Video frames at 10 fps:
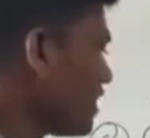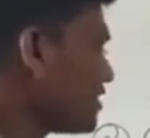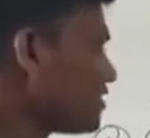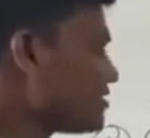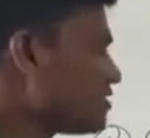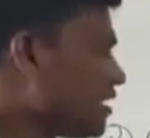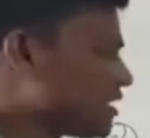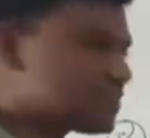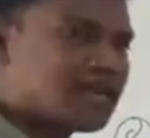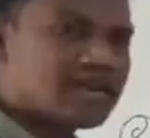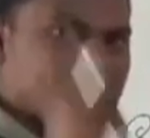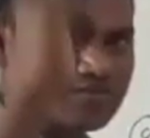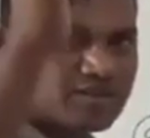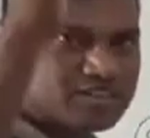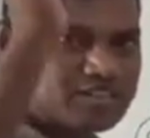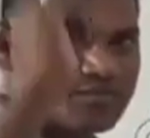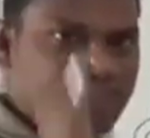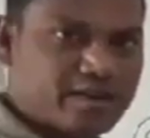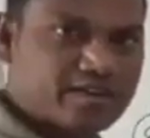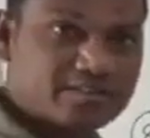focal length is less,
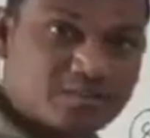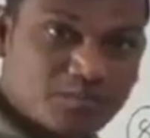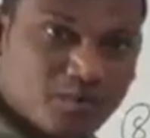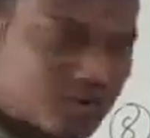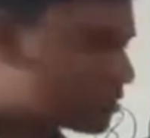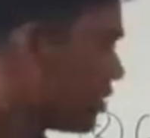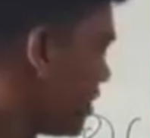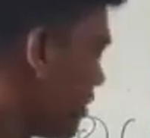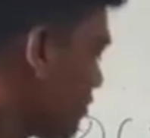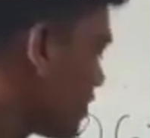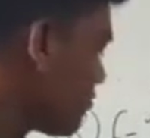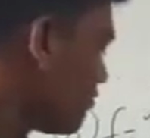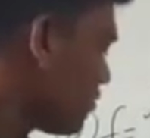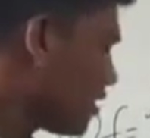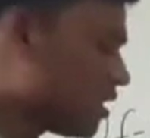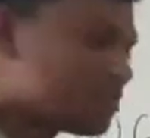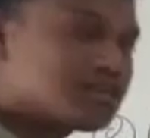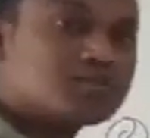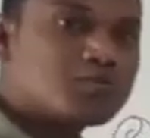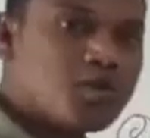converging power is more. Okay,
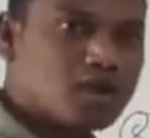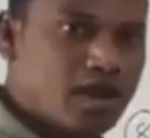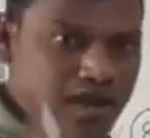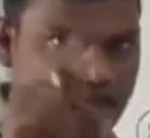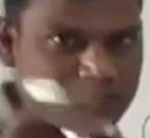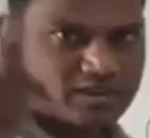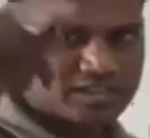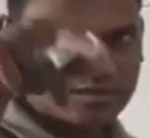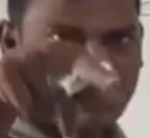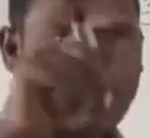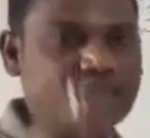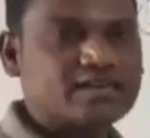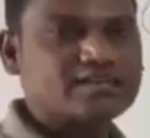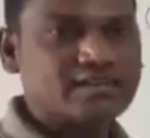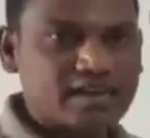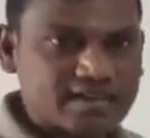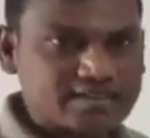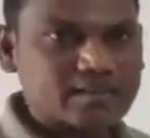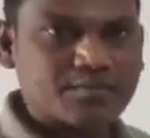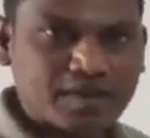focal length is more, converging power is
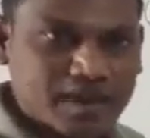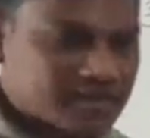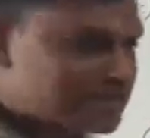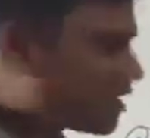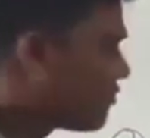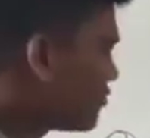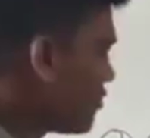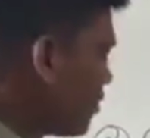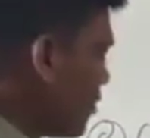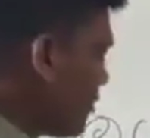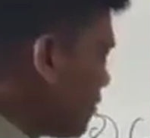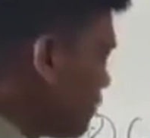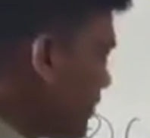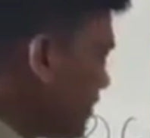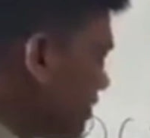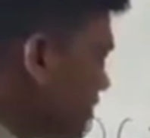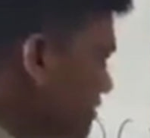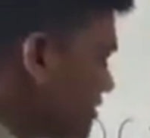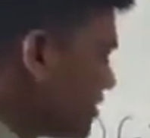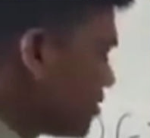less because of
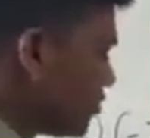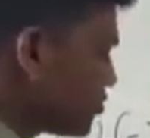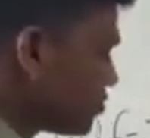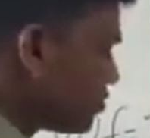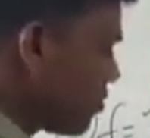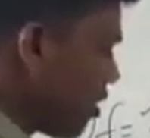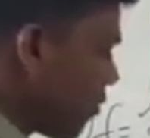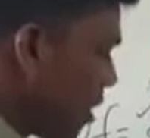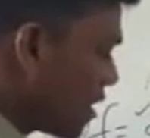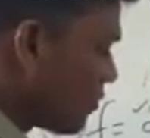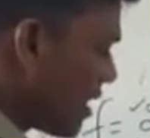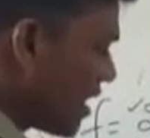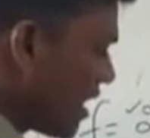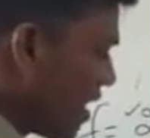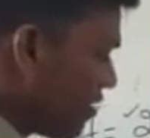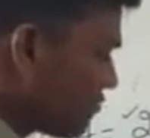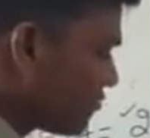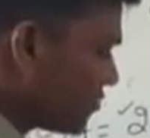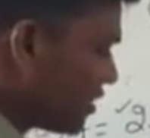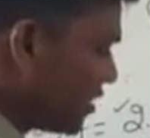P is equals to 1 by
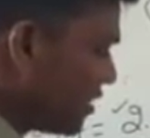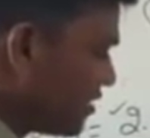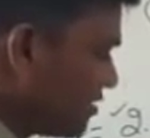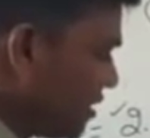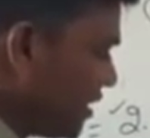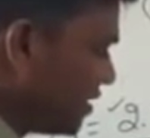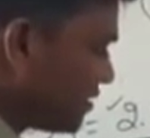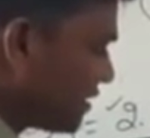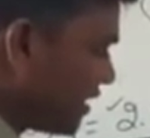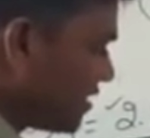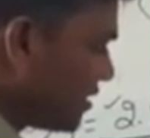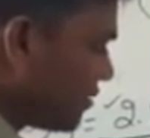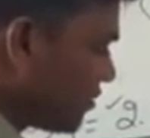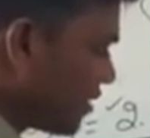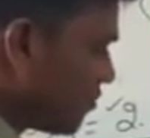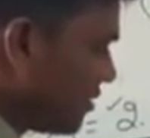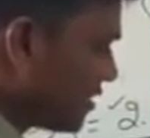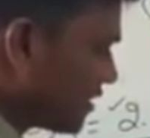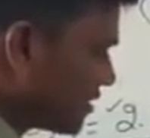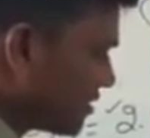f in
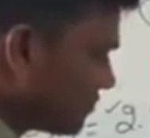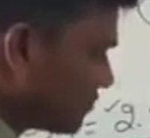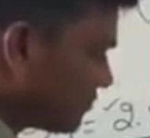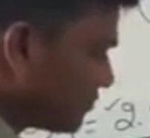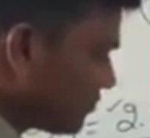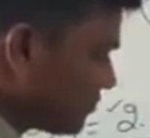meters.